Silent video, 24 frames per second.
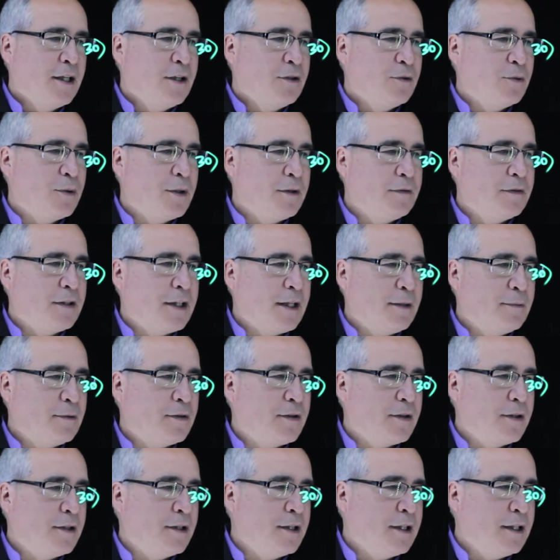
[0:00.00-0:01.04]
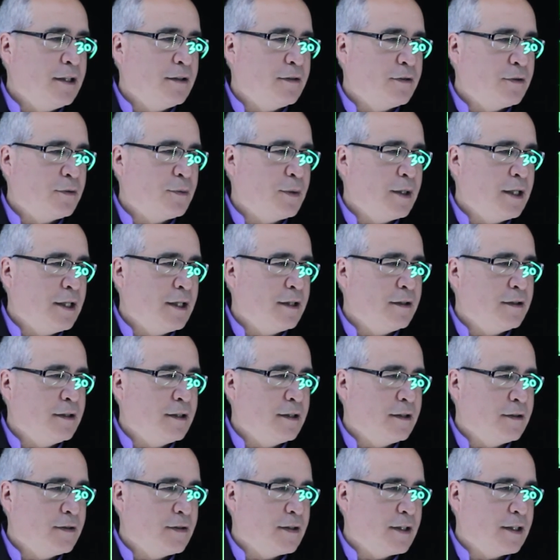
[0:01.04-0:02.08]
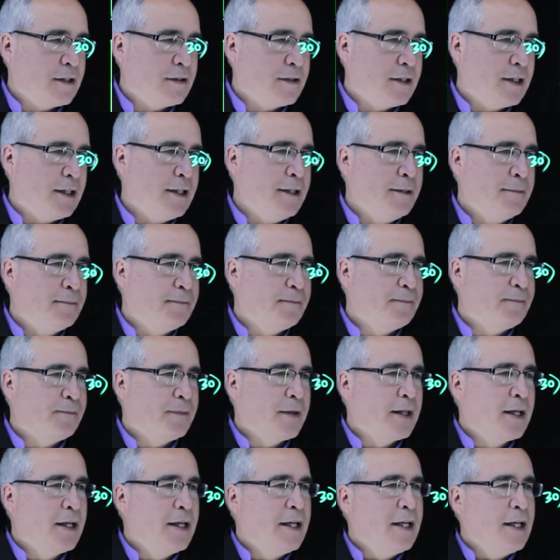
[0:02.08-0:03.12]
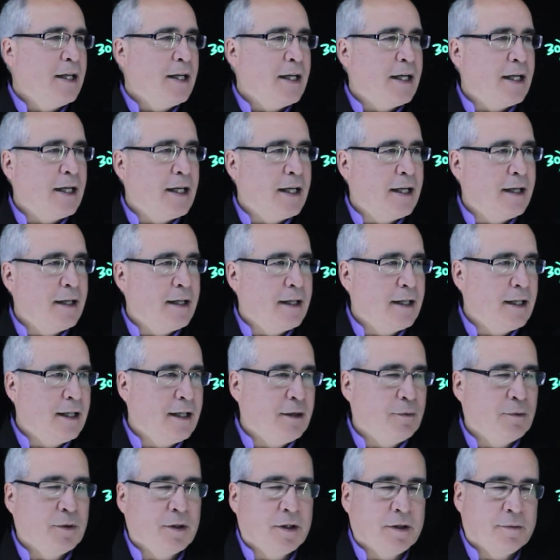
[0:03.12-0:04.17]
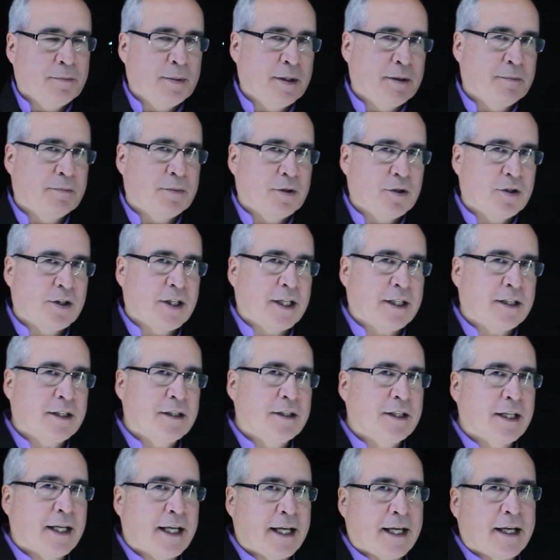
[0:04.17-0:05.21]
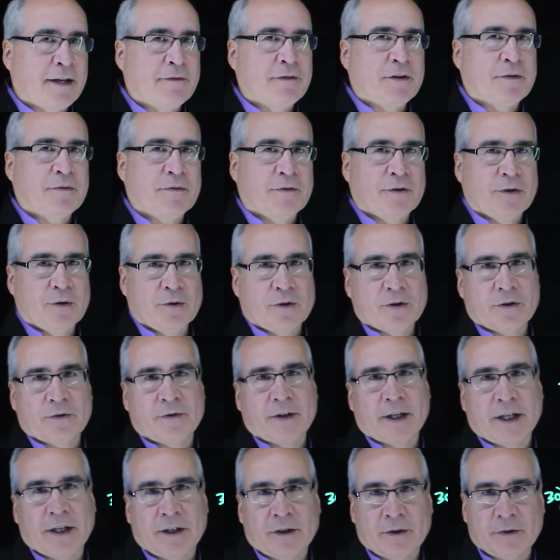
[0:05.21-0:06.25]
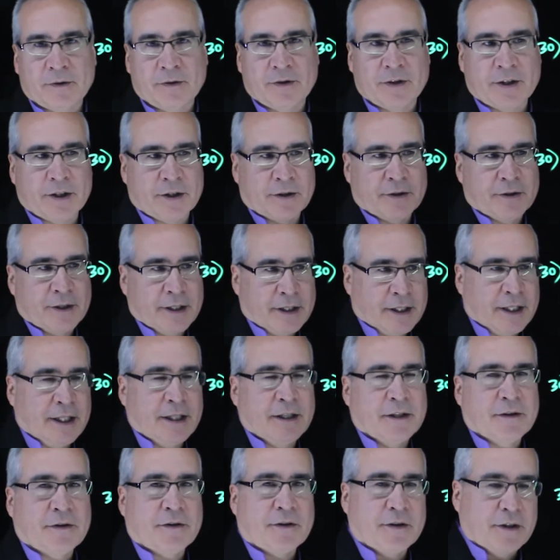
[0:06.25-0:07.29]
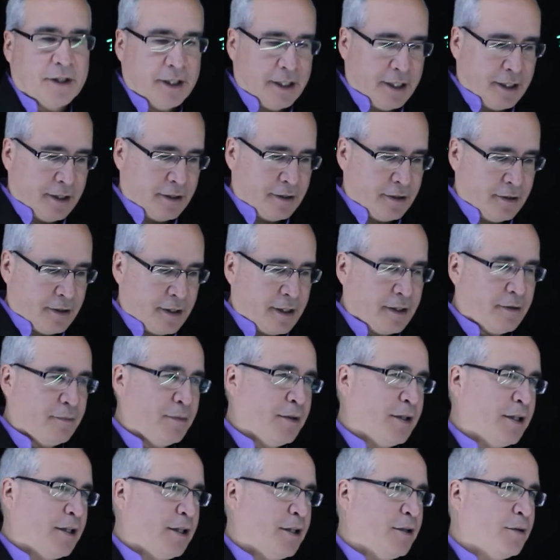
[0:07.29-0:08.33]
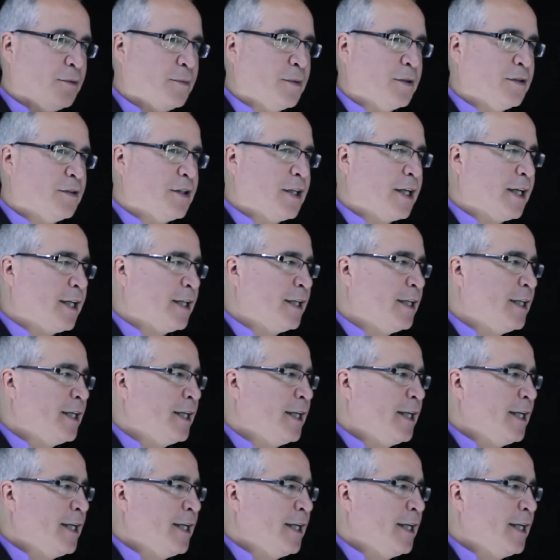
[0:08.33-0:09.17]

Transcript: 12 times 30 is 360. It would have been projected to have a future value of 0 at the end of 30 years that the loan was done.